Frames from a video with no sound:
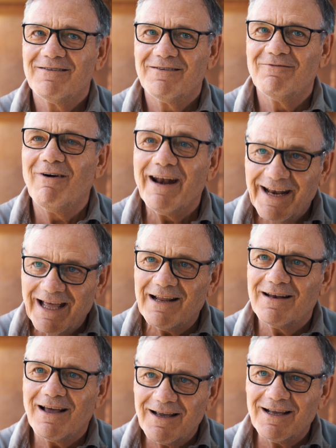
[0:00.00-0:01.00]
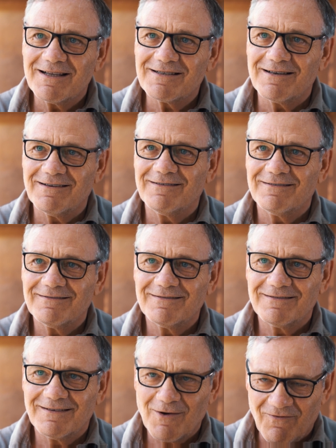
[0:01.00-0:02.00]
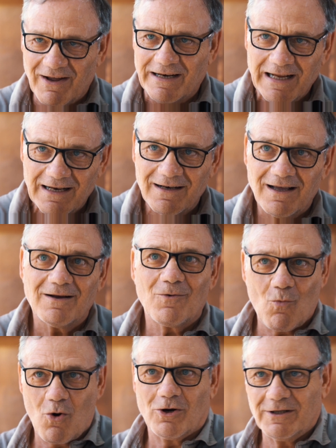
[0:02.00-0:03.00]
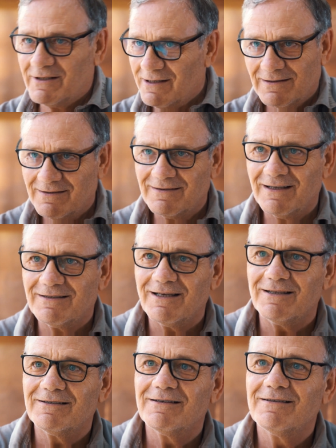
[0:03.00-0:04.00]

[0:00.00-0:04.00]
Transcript: Vannella is Vannella quality. That's it.